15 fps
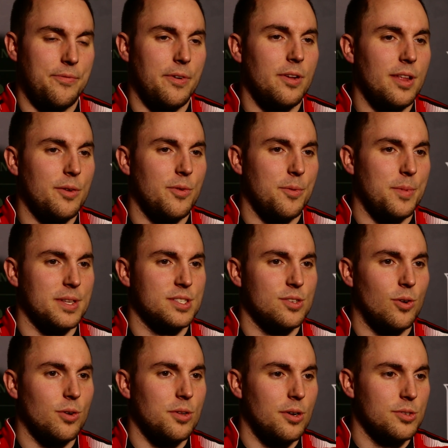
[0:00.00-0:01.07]
felt like we've been
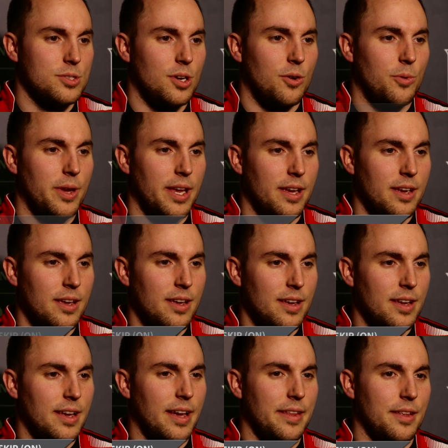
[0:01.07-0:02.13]
so close all week,
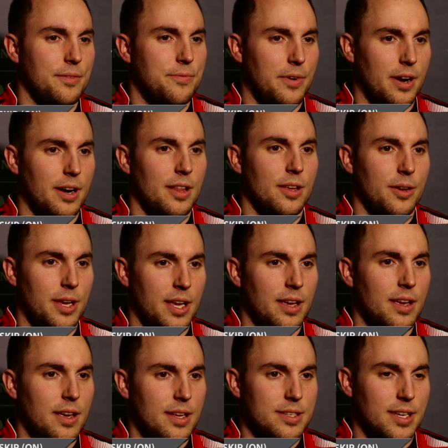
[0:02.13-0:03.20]
and then finally
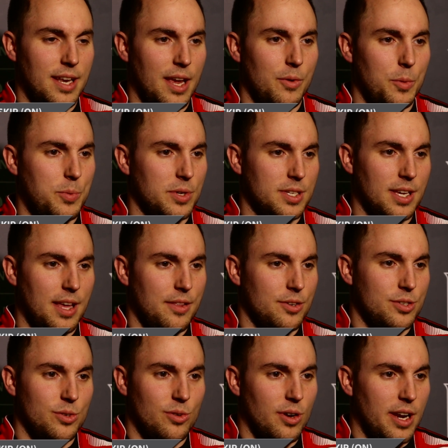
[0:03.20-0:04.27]
today we put together
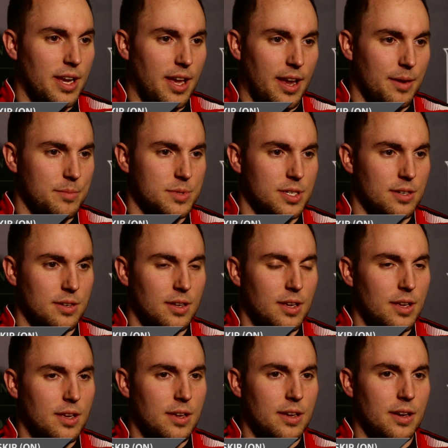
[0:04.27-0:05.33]
two great games, and
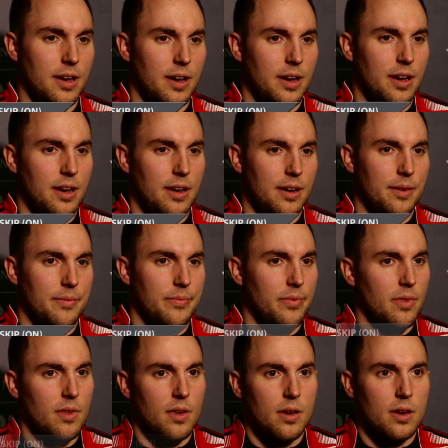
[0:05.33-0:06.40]
a
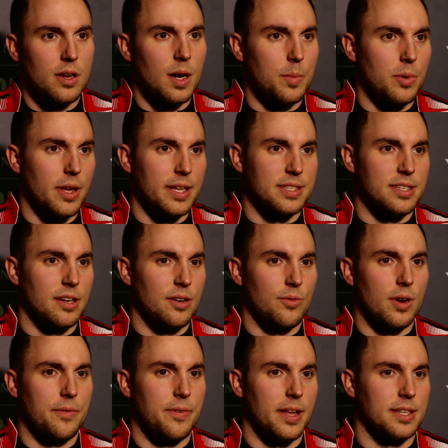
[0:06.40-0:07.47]
couple ends there,
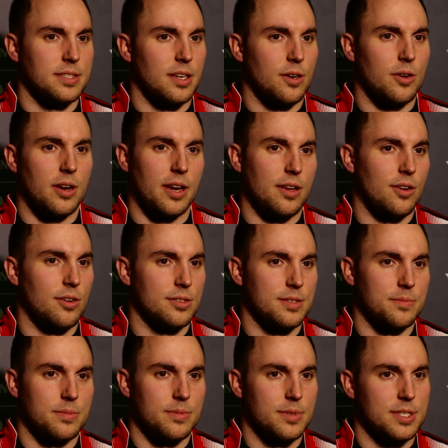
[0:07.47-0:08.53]
rough ends there. I called
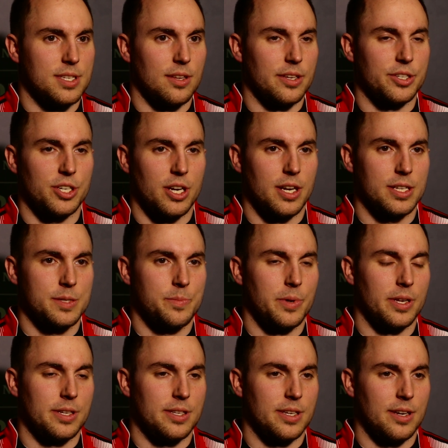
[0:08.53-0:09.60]
some silly shots,
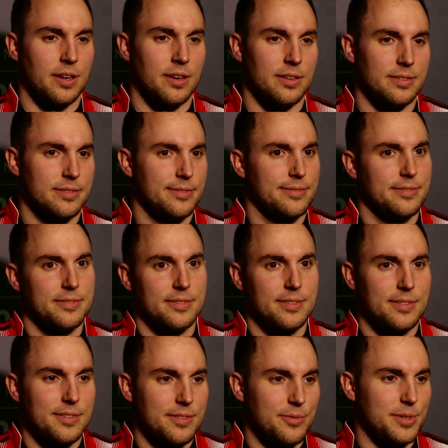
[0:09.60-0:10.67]
but
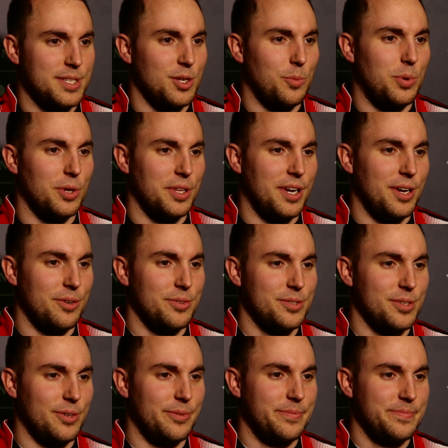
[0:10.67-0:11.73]
we still pulled it out.
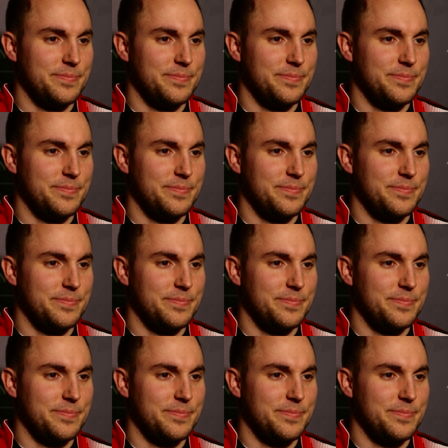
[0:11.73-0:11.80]
So.